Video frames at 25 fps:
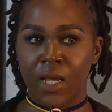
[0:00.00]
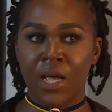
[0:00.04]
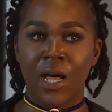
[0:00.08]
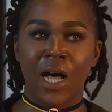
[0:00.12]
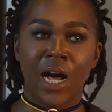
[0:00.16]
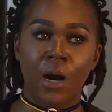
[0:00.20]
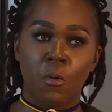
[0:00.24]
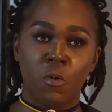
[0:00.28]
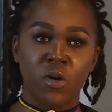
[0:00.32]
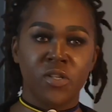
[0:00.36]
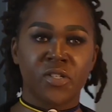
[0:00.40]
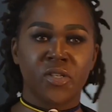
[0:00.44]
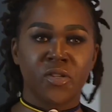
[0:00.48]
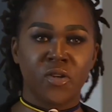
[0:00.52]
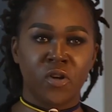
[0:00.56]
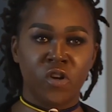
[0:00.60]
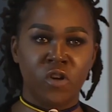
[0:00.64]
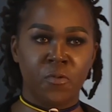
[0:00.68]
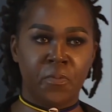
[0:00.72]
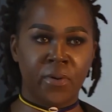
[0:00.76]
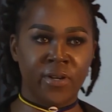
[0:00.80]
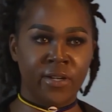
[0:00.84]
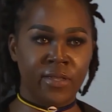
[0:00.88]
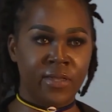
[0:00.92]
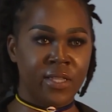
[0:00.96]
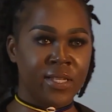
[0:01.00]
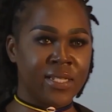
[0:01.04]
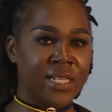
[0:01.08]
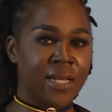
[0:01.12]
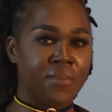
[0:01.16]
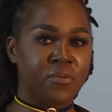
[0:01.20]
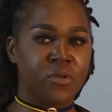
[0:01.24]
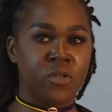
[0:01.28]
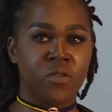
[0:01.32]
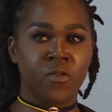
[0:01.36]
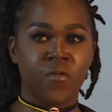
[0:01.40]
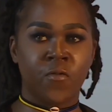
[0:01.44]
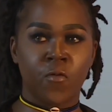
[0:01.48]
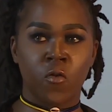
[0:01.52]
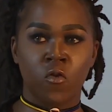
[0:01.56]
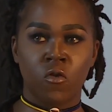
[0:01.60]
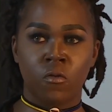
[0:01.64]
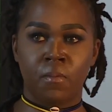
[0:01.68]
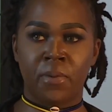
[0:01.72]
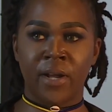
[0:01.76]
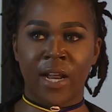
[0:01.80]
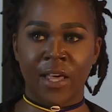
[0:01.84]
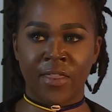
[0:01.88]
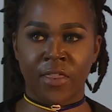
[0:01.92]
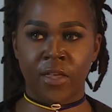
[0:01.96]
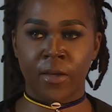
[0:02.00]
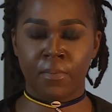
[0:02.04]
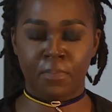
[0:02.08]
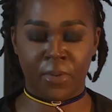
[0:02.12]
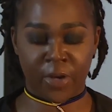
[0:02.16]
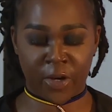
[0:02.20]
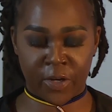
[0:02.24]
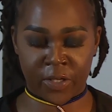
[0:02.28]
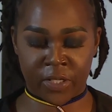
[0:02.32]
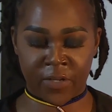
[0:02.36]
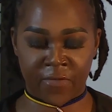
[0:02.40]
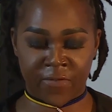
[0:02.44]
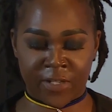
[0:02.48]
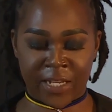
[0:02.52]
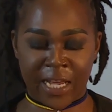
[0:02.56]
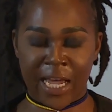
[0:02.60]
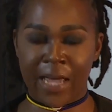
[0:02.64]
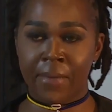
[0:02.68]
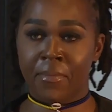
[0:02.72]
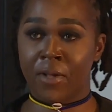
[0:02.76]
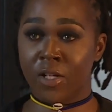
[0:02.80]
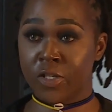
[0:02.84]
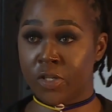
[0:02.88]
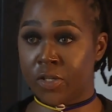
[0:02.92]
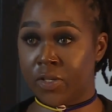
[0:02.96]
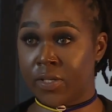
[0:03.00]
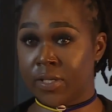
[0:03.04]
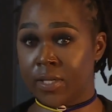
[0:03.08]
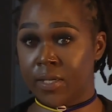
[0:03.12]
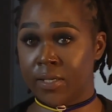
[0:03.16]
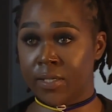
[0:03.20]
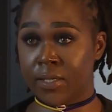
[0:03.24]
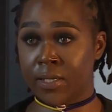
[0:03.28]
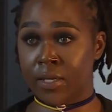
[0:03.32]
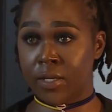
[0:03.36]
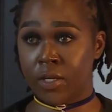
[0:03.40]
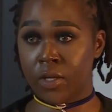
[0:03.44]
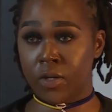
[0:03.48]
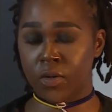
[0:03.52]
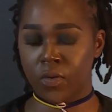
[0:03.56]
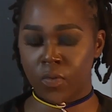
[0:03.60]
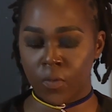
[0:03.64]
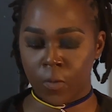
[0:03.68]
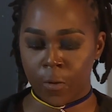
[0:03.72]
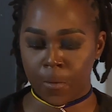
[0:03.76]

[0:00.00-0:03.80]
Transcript: I was going to open this up to the floor, but I think because of time, I'll just continue.